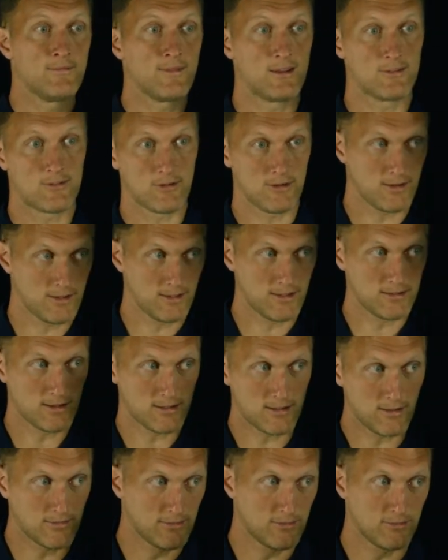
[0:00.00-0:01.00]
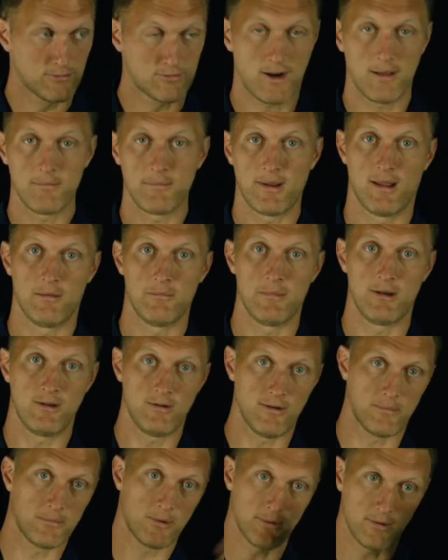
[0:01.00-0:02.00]
And so you can click on the little drop down
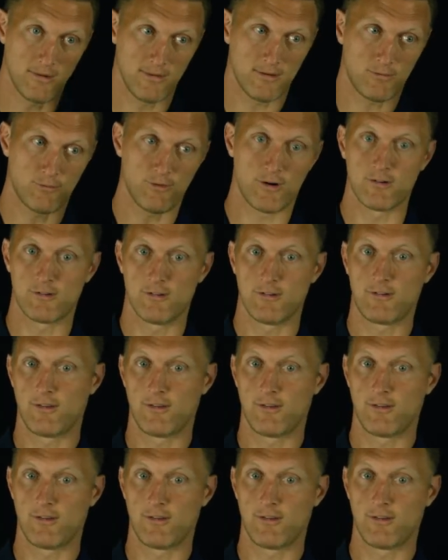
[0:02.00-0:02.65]
menu, I'm going to this version.